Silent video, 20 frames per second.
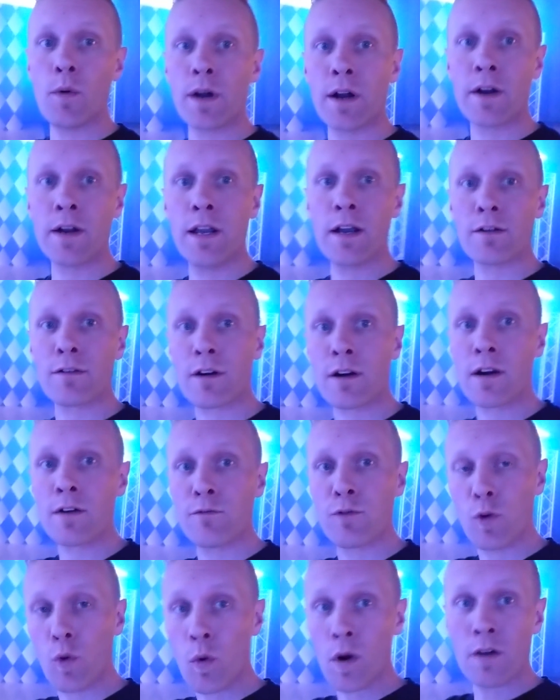we're here
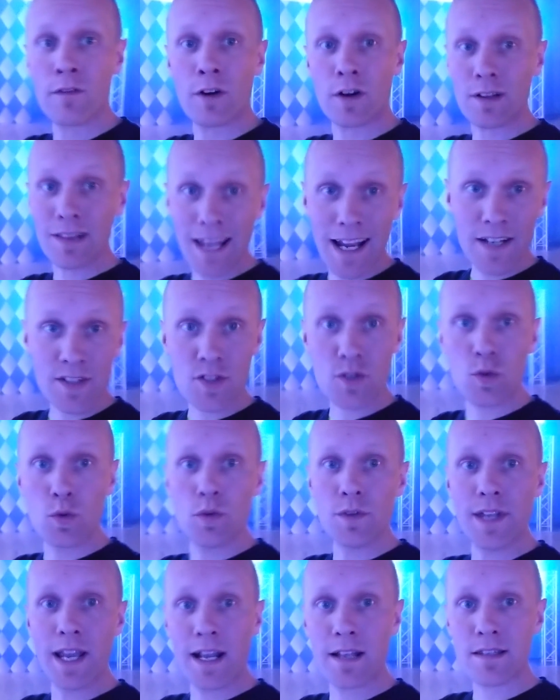for one of our last
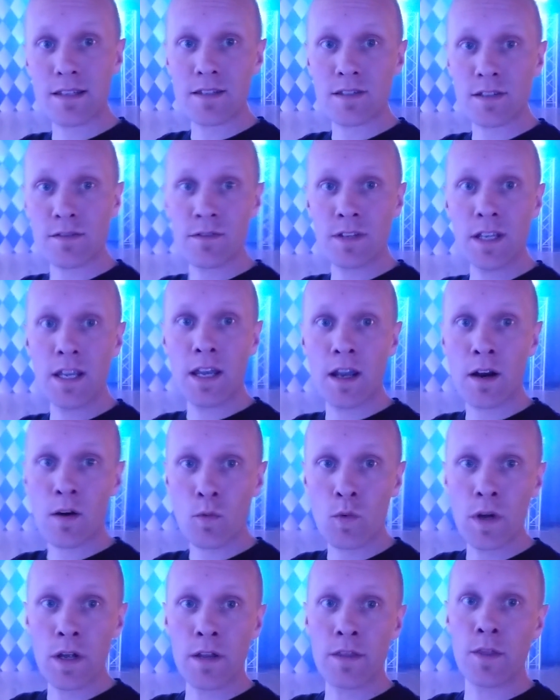school dances of the year
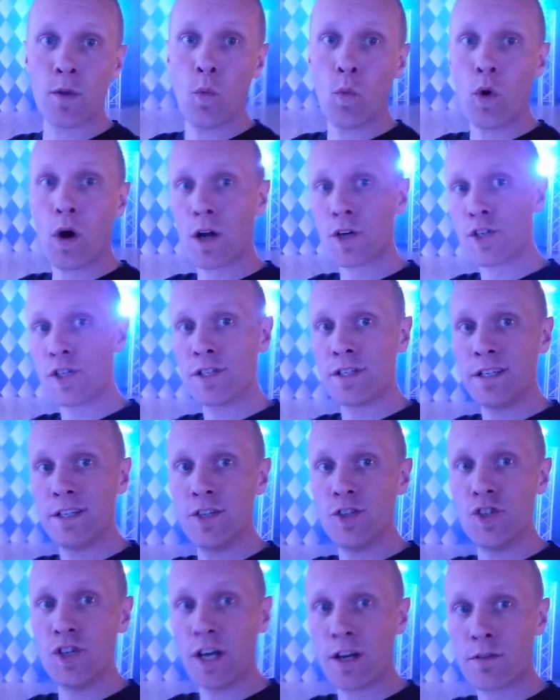with the
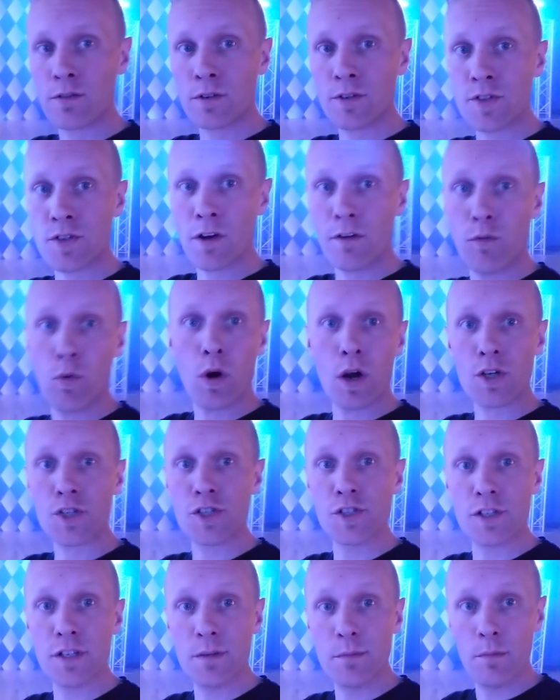Washington Generals of
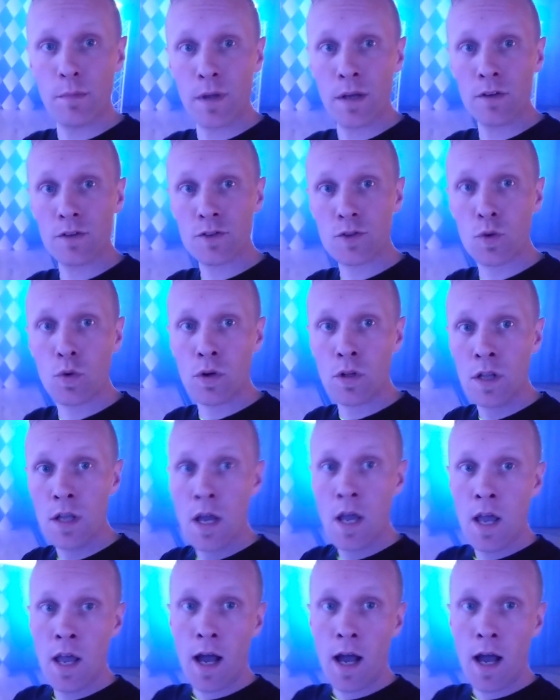Washington Middle School.